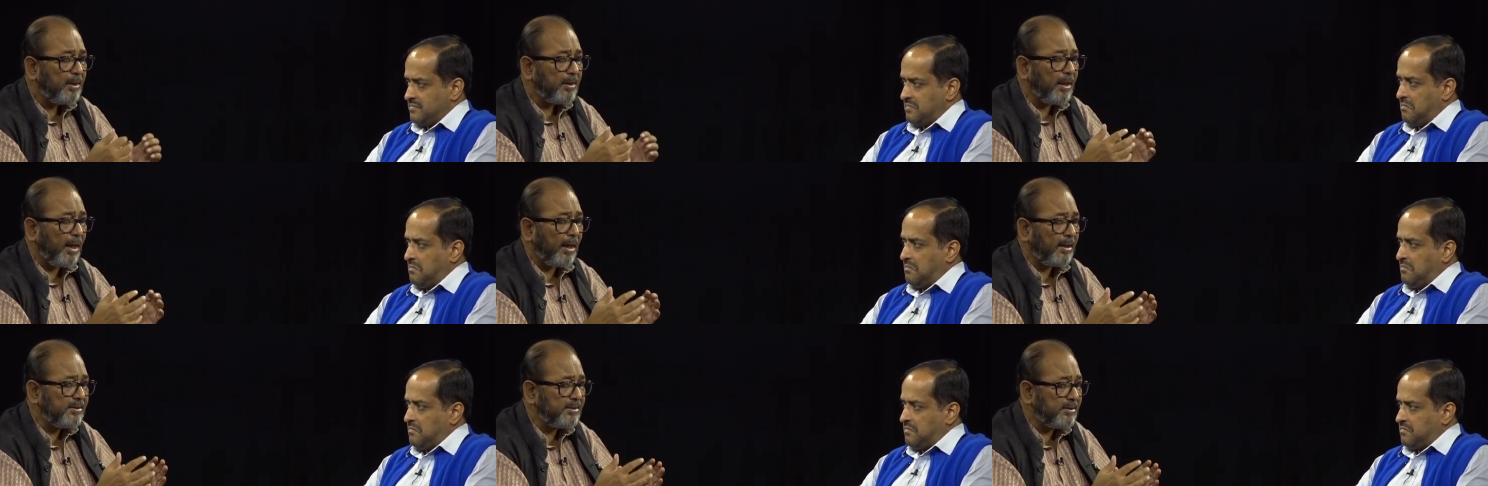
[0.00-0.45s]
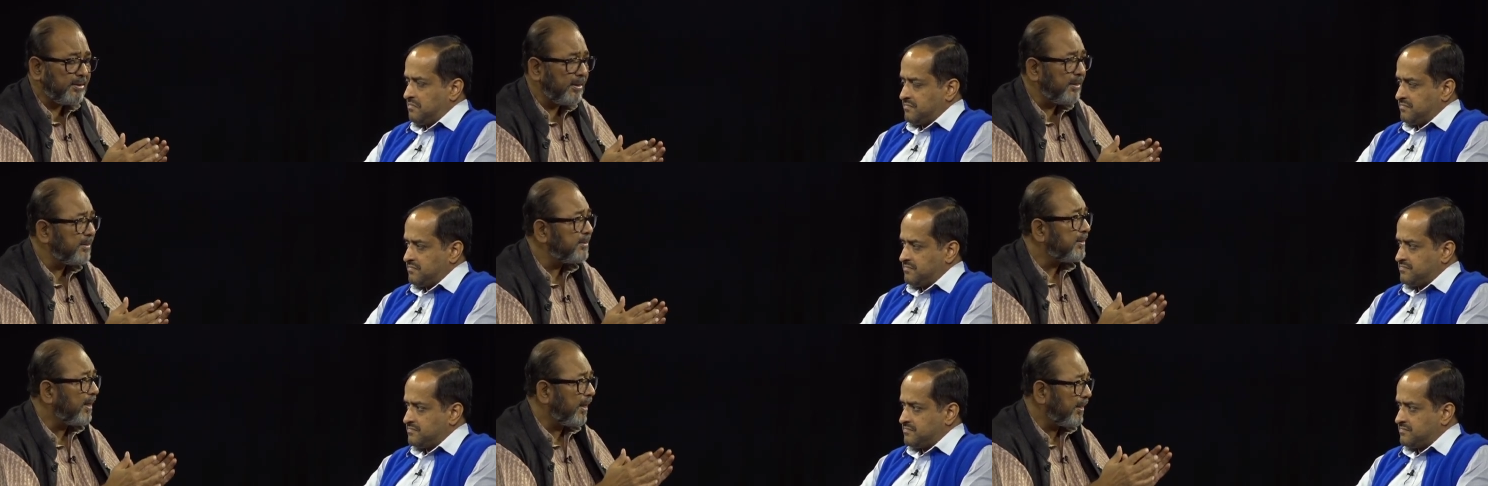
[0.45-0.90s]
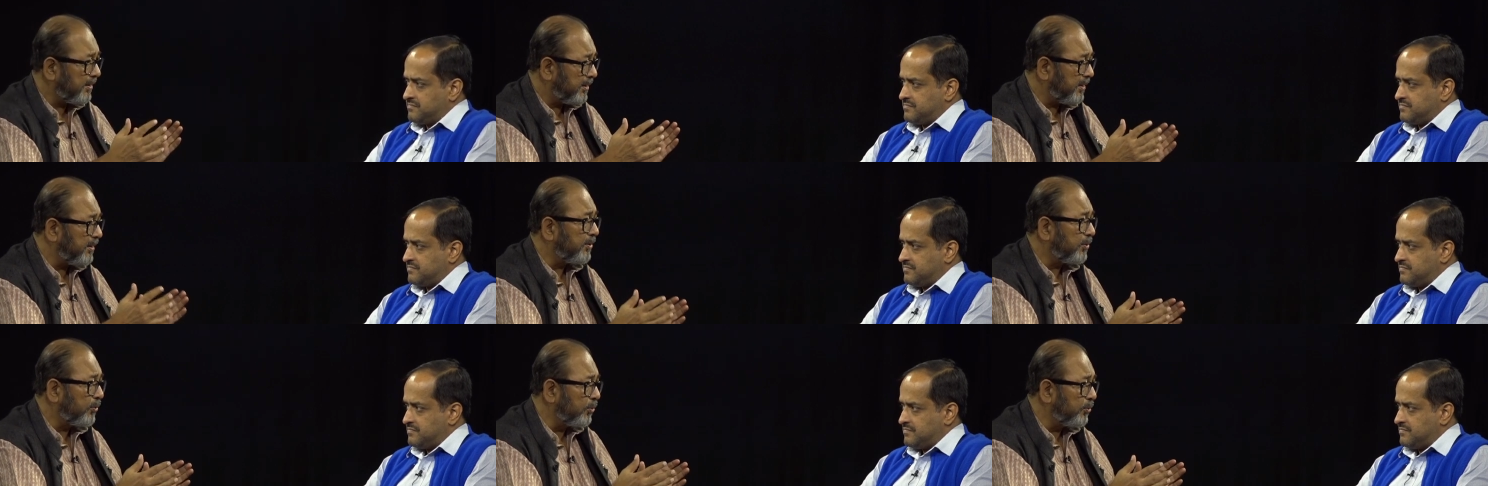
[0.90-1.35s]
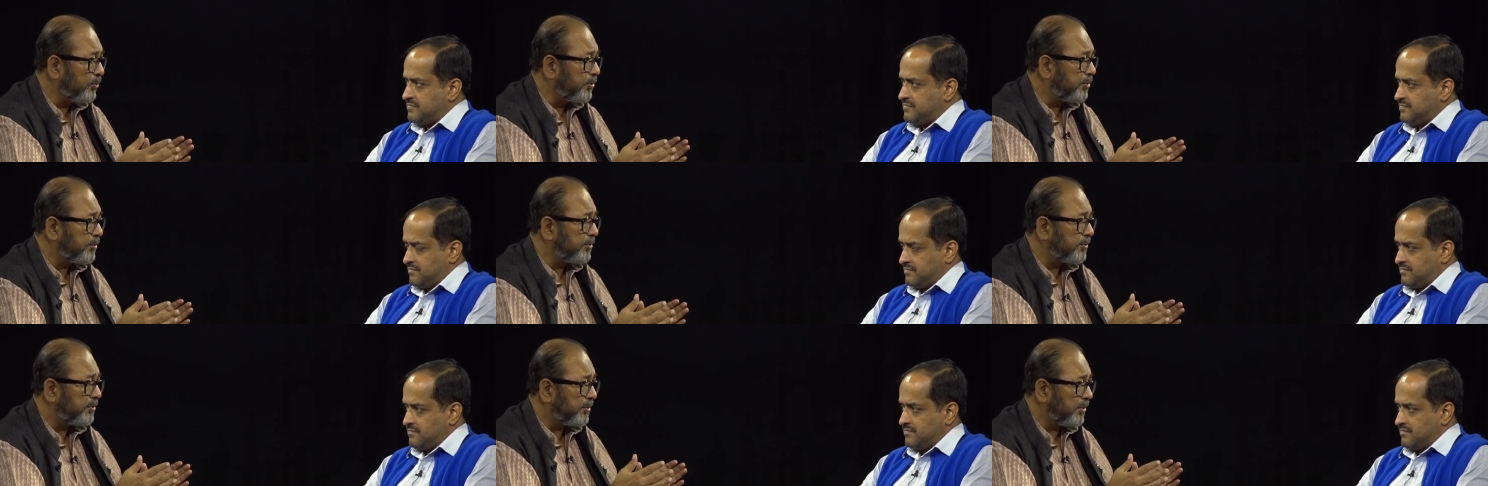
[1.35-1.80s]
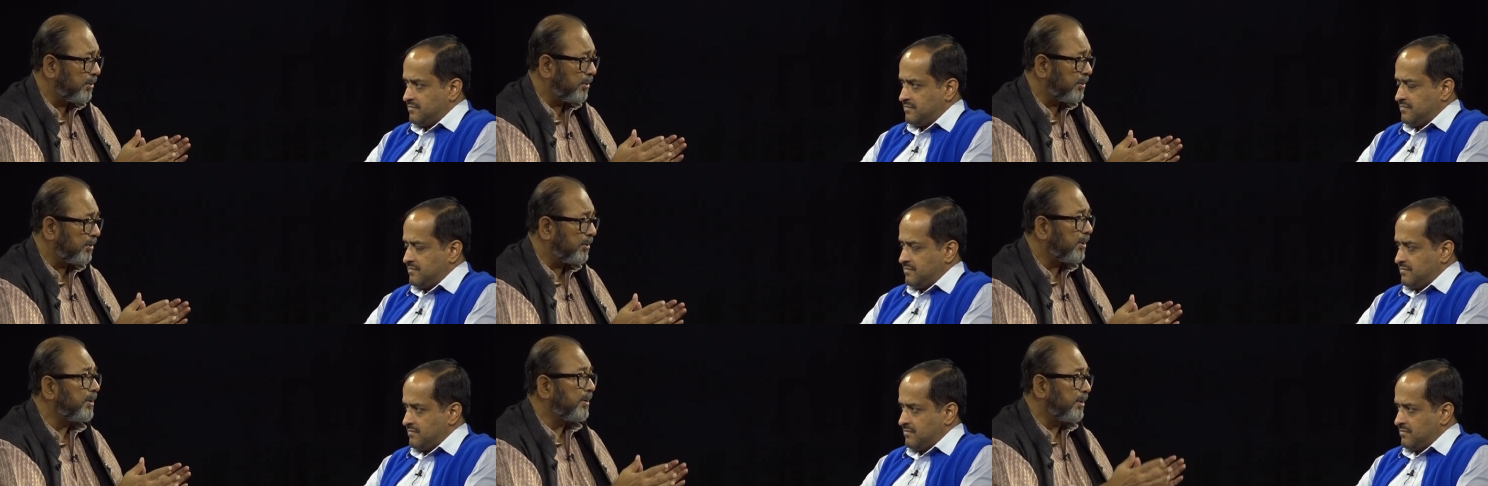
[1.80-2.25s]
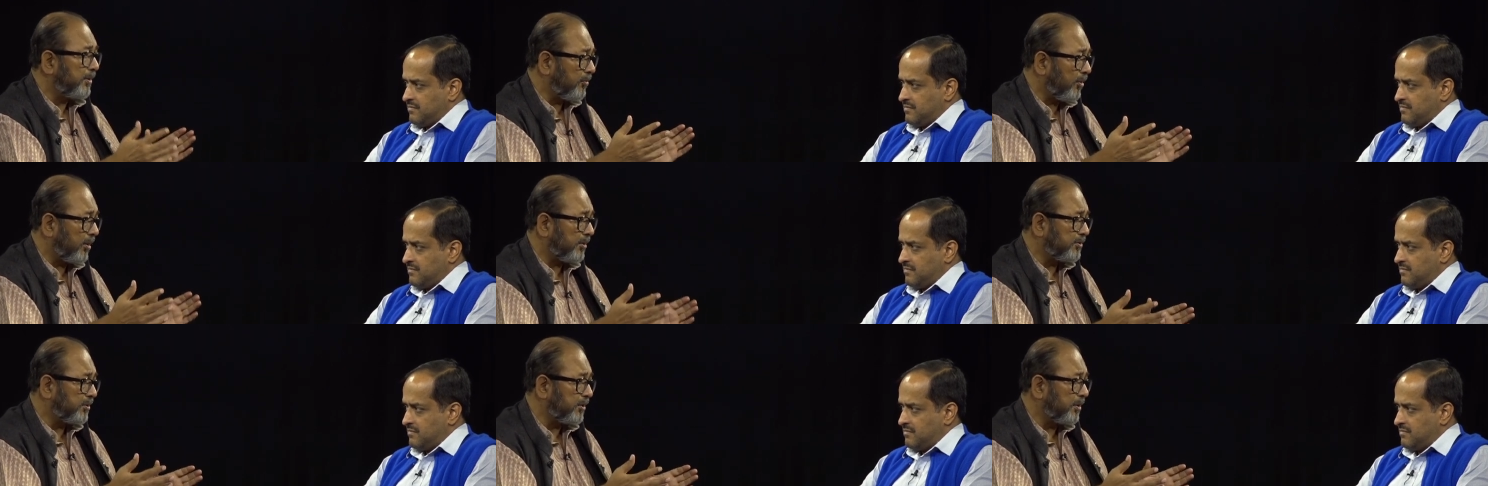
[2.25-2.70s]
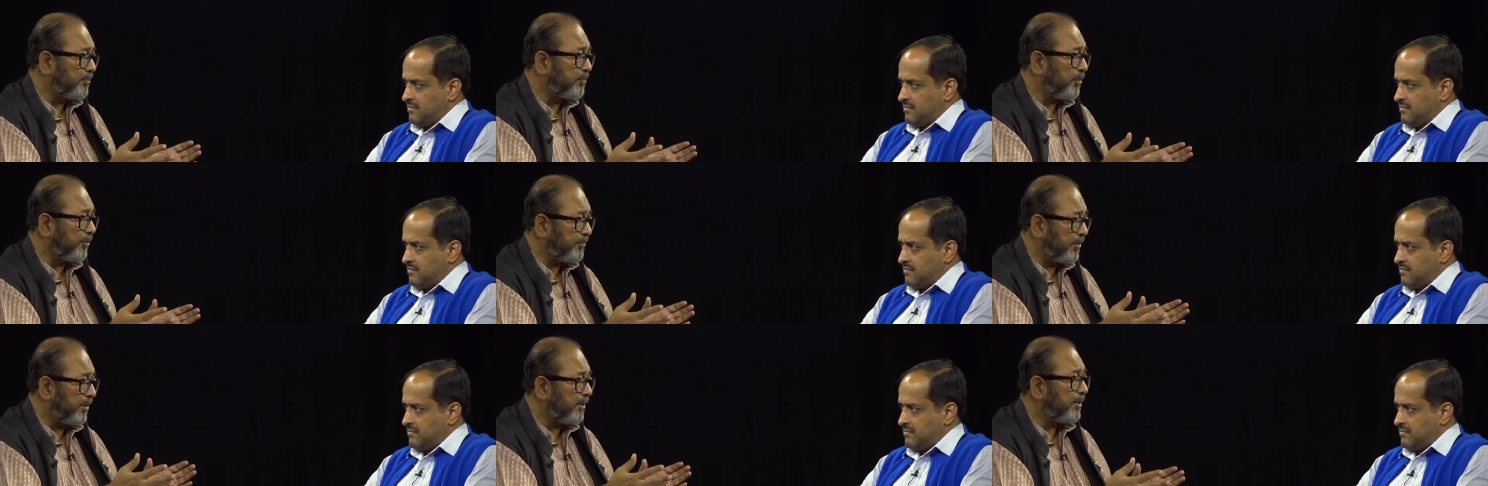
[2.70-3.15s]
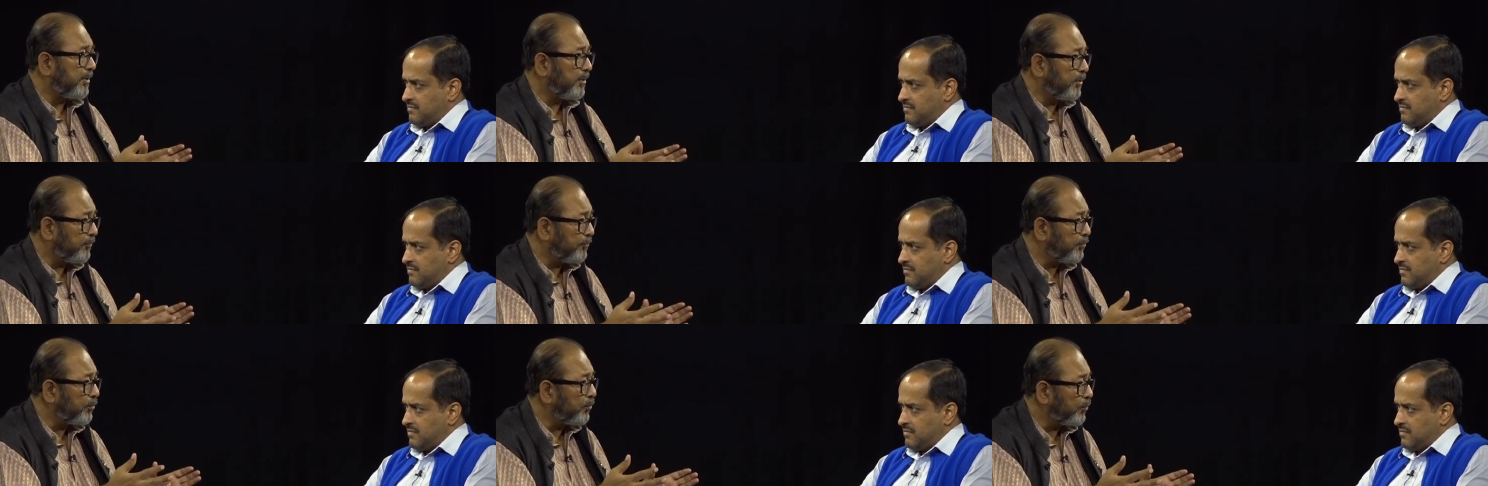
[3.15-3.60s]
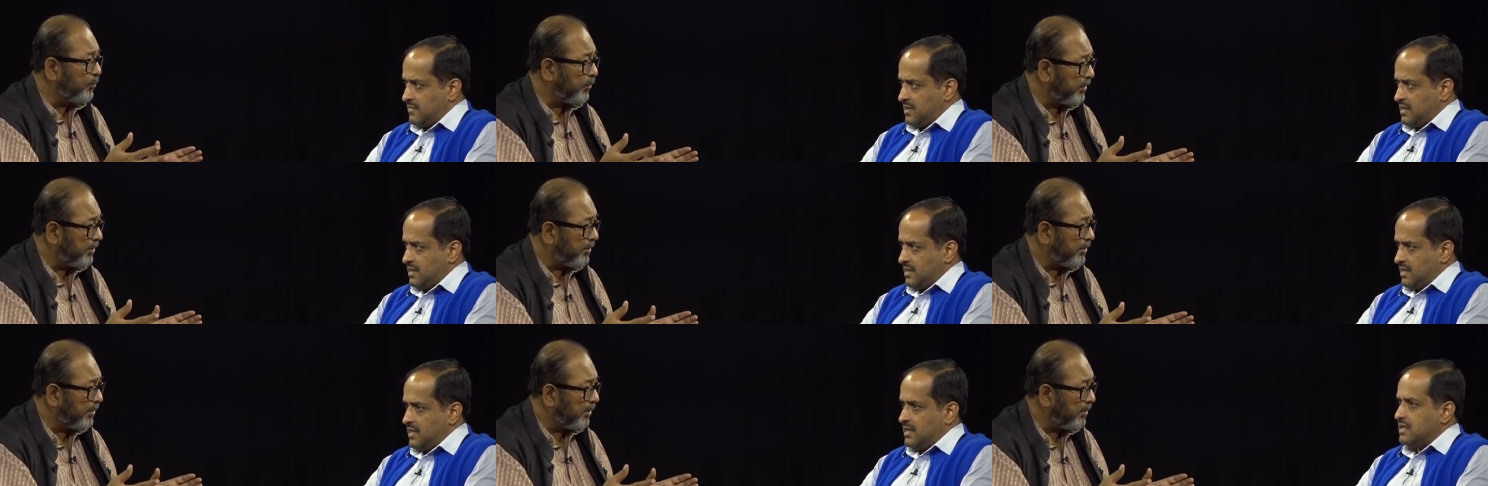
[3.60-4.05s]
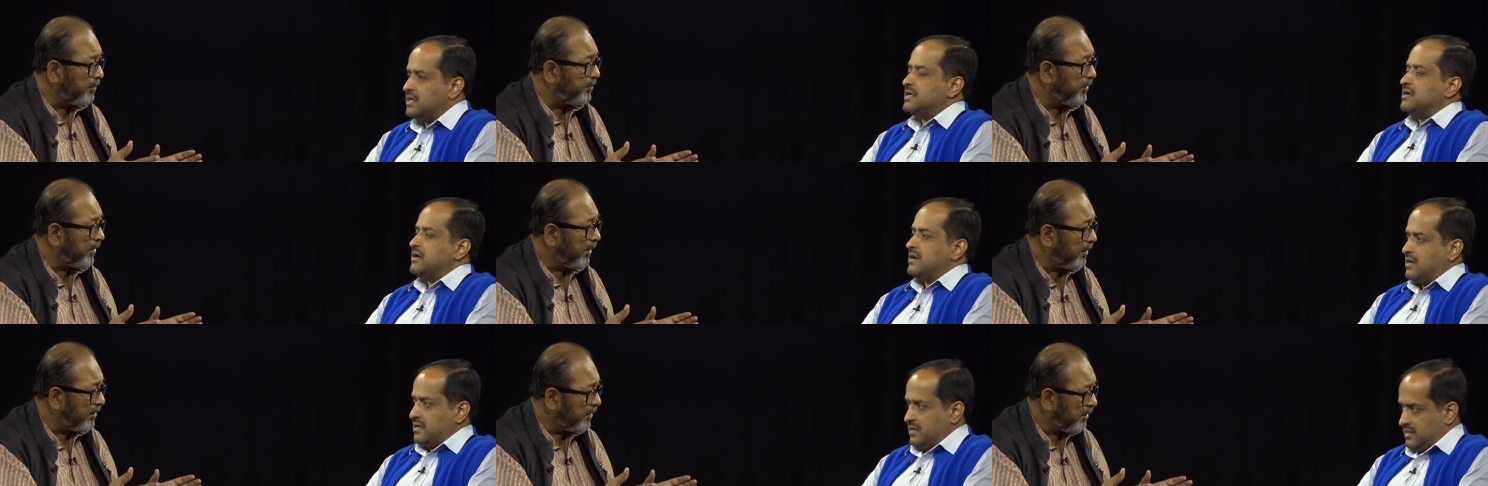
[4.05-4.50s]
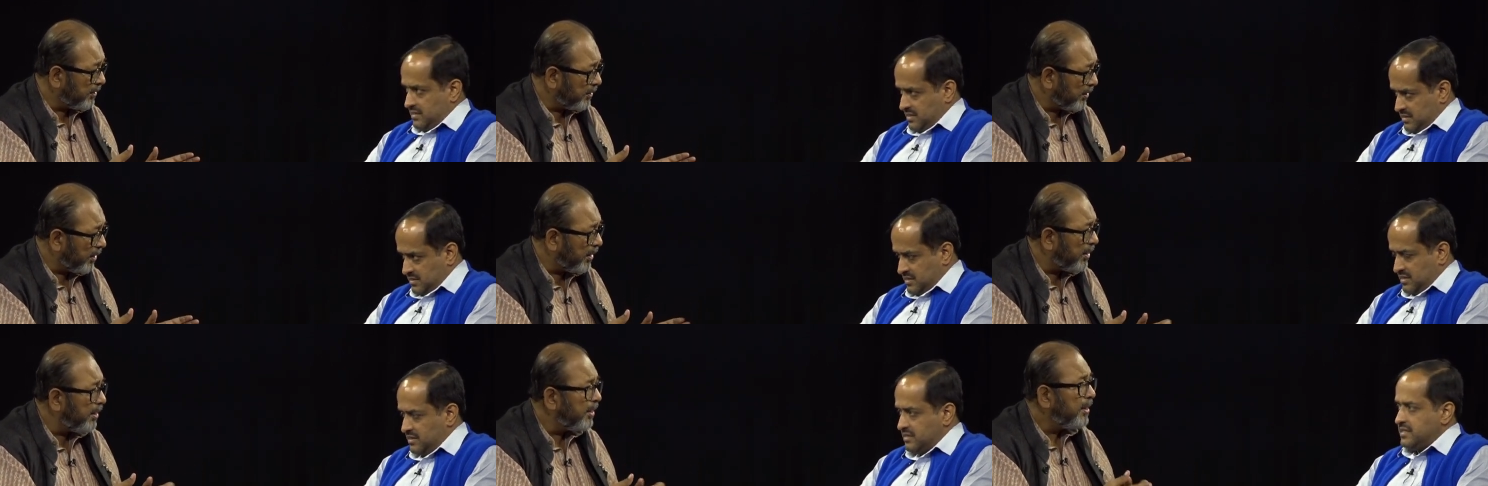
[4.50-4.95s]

Speaker 1: That says that includes uh, that a transcript of that interview with uh, B.R. Nanda.